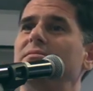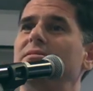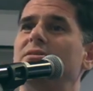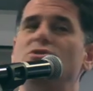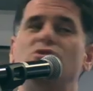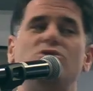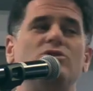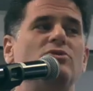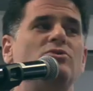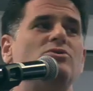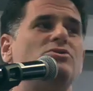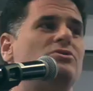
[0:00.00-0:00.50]
The
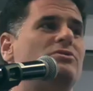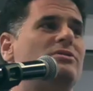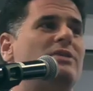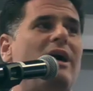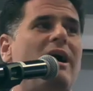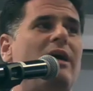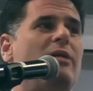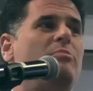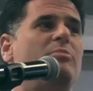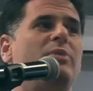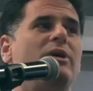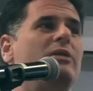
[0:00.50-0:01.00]
Jews are
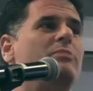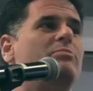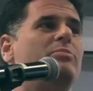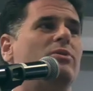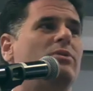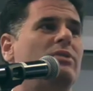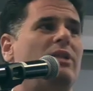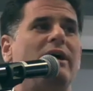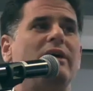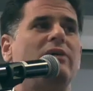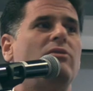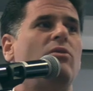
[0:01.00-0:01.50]
not a
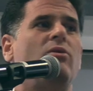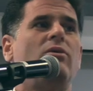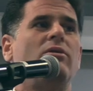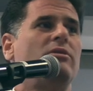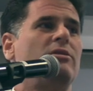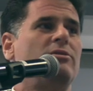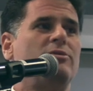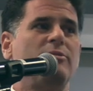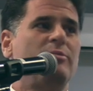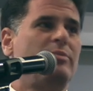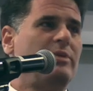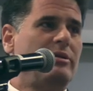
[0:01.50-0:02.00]
people like
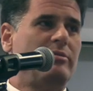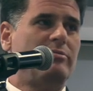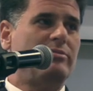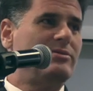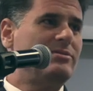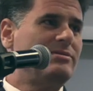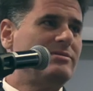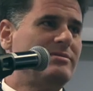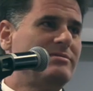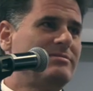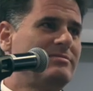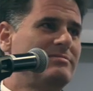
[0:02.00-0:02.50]
all other
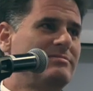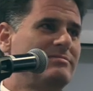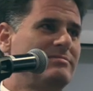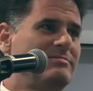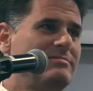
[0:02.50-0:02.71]
peoples.